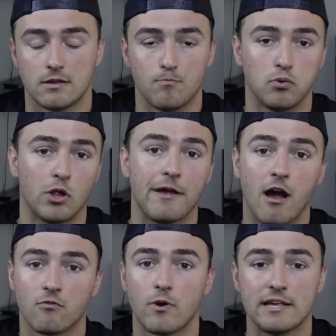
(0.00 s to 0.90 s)

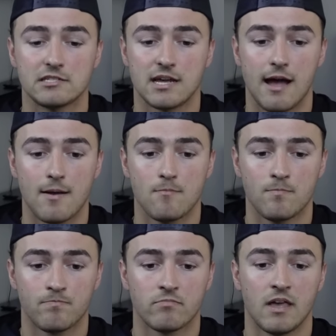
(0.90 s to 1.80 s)
playoff race time,
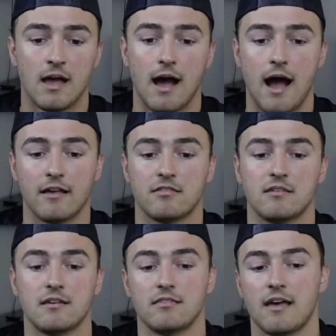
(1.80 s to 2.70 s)
I
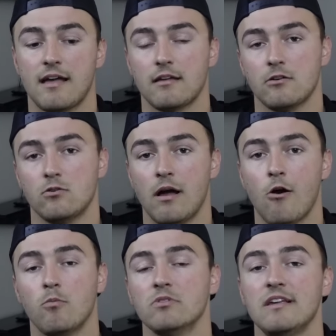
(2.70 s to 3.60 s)
think that he'll
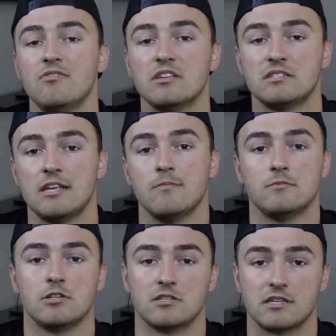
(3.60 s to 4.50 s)
help lead this team
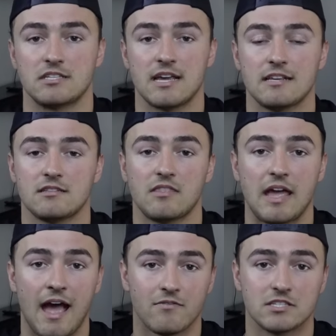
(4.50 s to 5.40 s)
to success that they
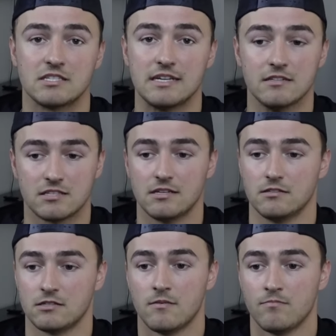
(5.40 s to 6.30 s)
haven't seen
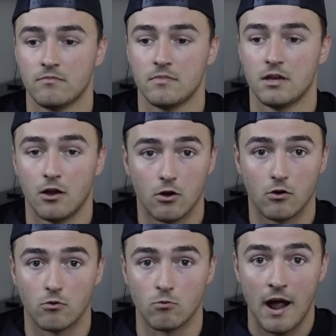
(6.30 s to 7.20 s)
since
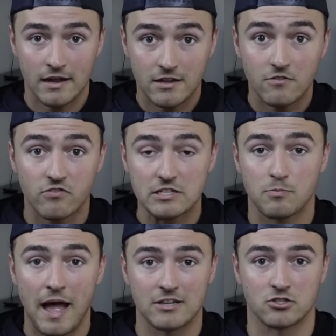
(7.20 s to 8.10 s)
Ryan
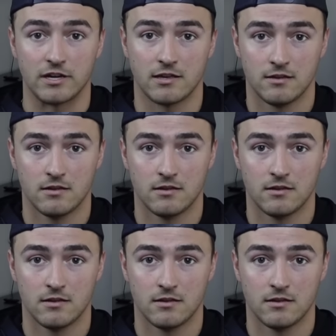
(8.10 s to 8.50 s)
Fitzpatrick.